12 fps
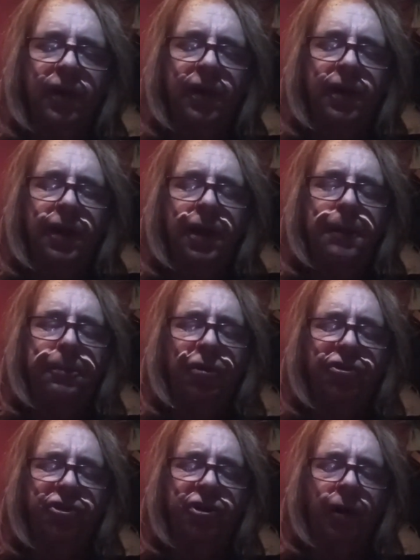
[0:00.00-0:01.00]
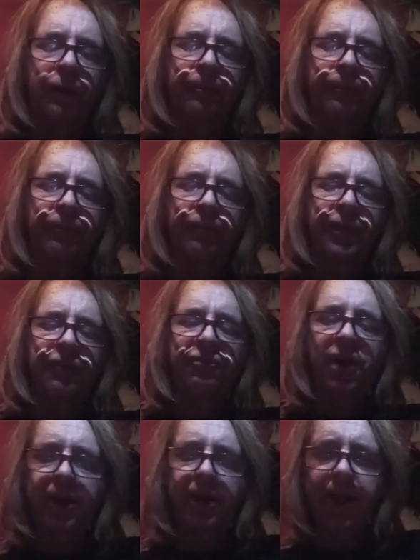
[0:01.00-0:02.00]
He pushed on,
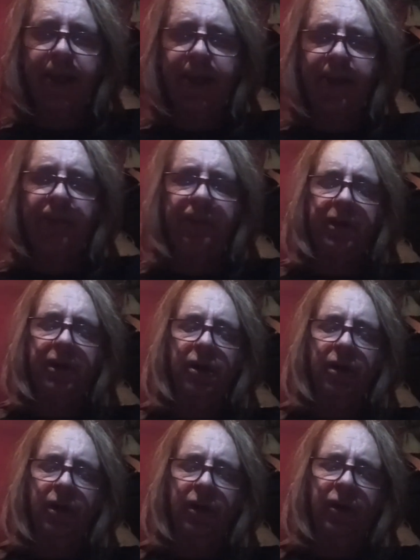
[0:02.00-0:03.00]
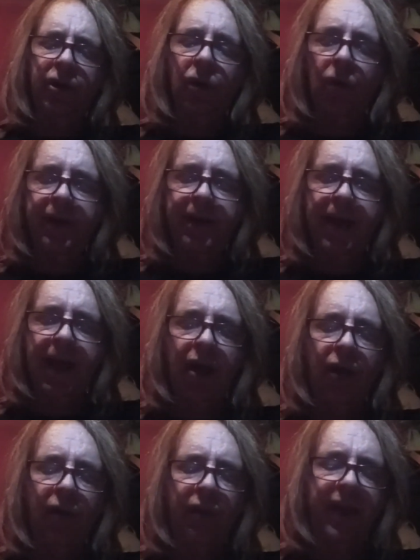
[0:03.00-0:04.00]
finding it easier going
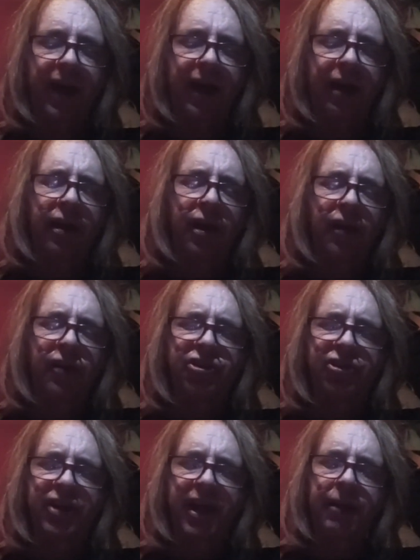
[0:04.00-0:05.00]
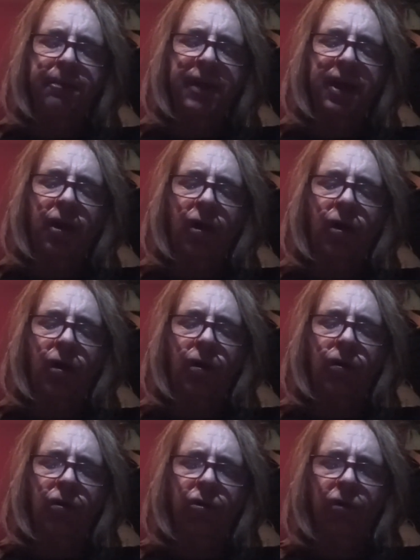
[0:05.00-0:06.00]
now that the shade made
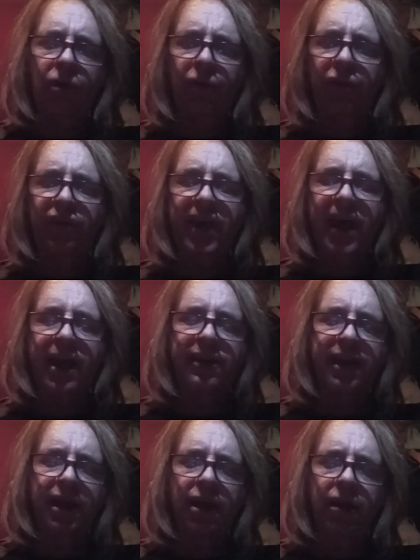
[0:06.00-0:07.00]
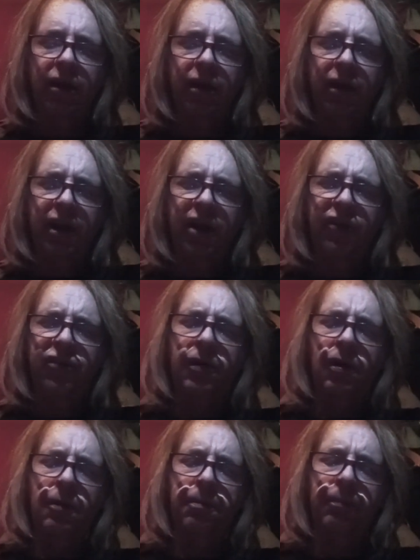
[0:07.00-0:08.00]
all growth scanty, and saw
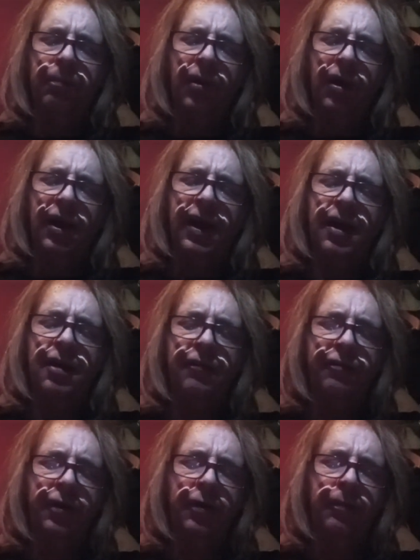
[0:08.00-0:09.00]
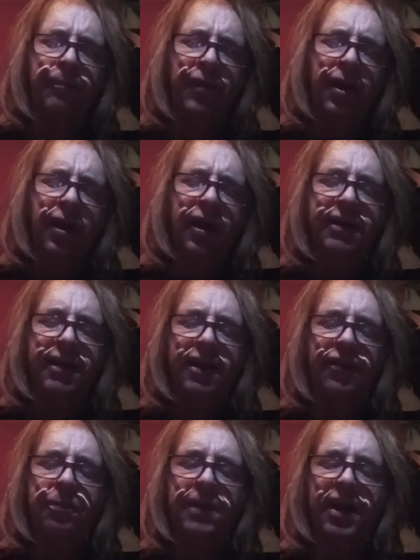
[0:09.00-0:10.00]
ahead of him a dense
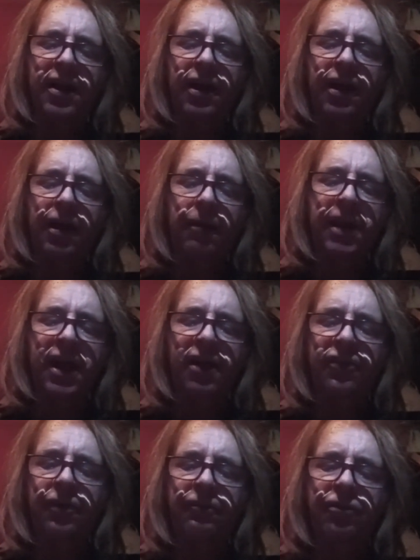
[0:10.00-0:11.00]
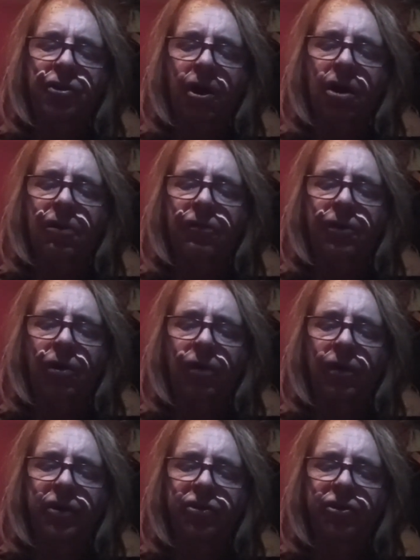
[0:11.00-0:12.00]
mass of dark
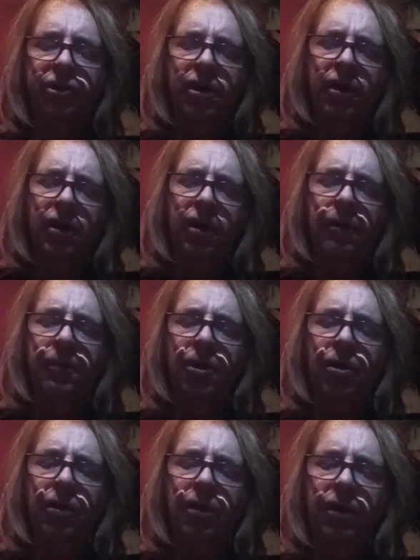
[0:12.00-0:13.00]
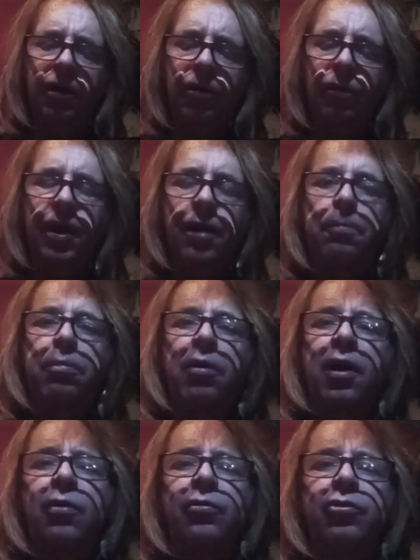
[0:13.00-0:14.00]
foliage among
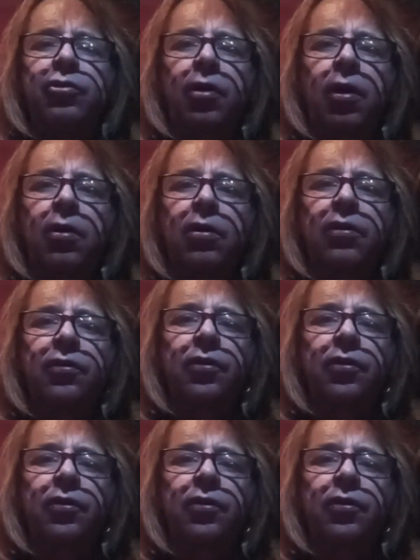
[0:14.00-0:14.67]
red-brown trunks.